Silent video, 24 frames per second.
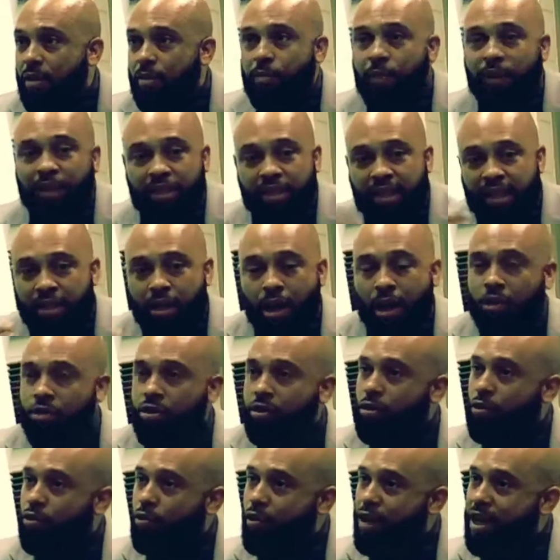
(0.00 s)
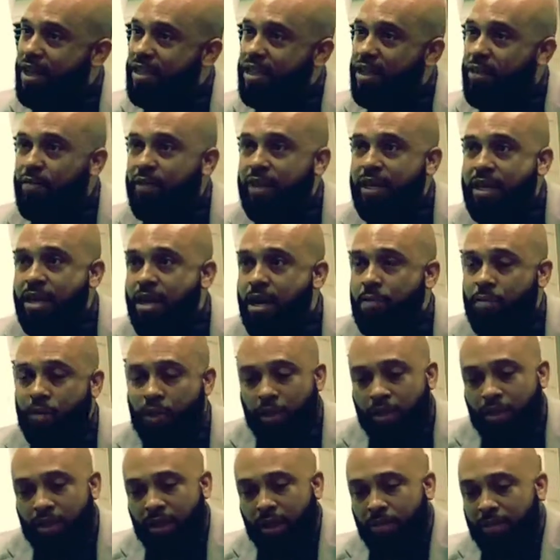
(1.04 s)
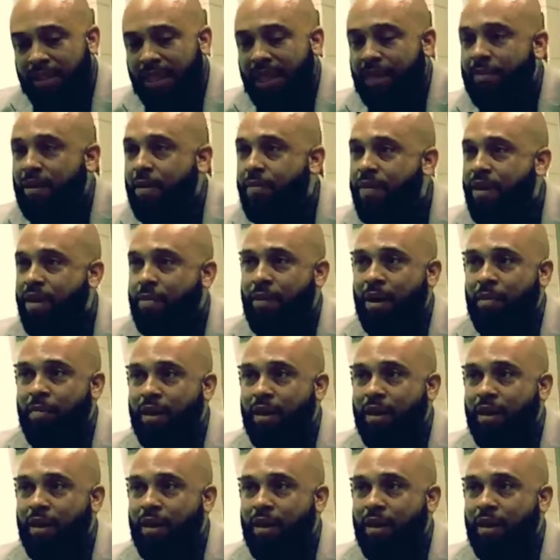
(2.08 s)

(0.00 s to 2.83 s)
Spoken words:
But then also creativity comes. Sometimes I'm there by